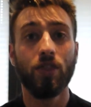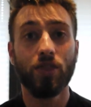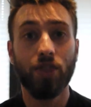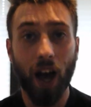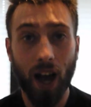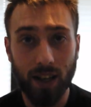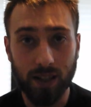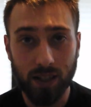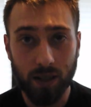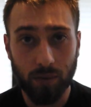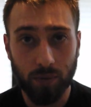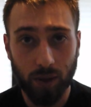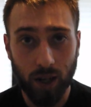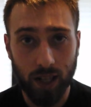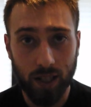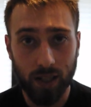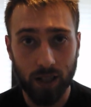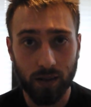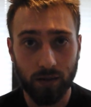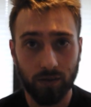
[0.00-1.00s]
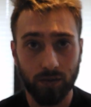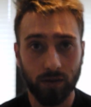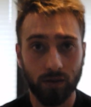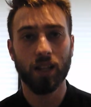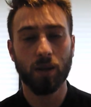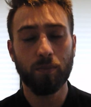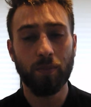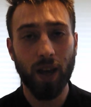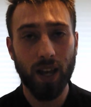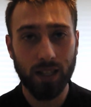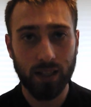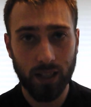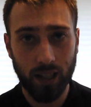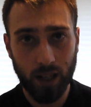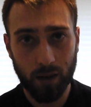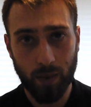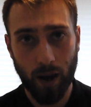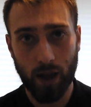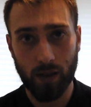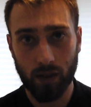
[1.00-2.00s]
That's impressive. But the best
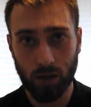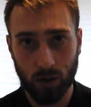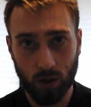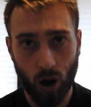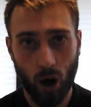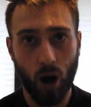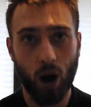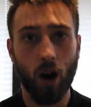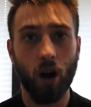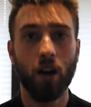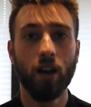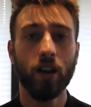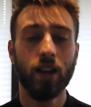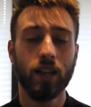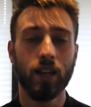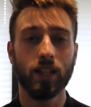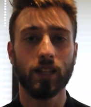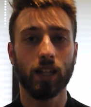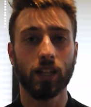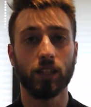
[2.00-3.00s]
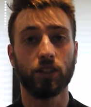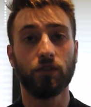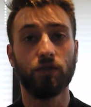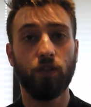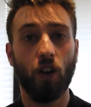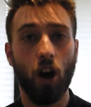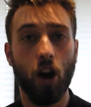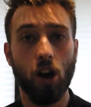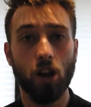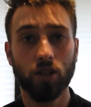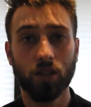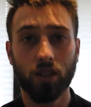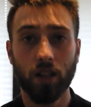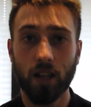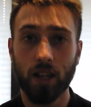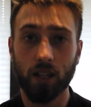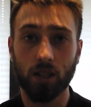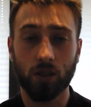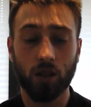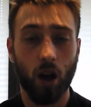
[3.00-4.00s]
thing about this car is that it's fast,
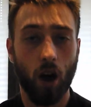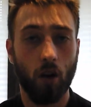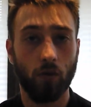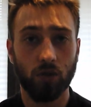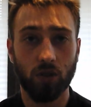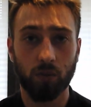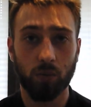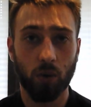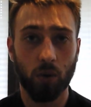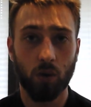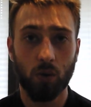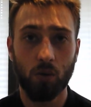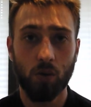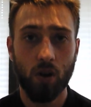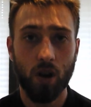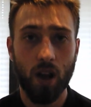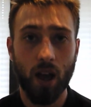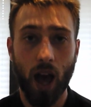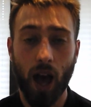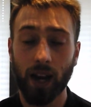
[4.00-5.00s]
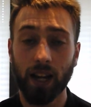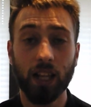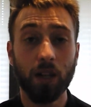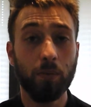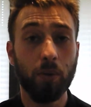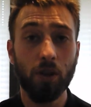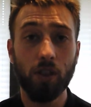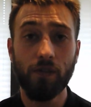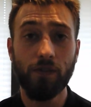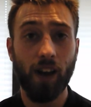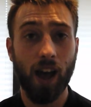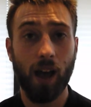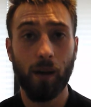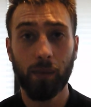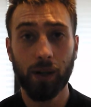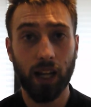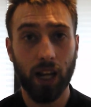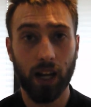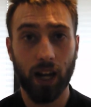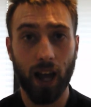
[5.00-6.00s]
it's comfortable, and he can put the
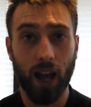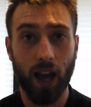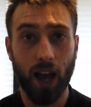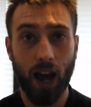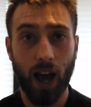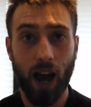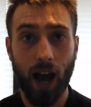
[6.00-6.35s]
family in it.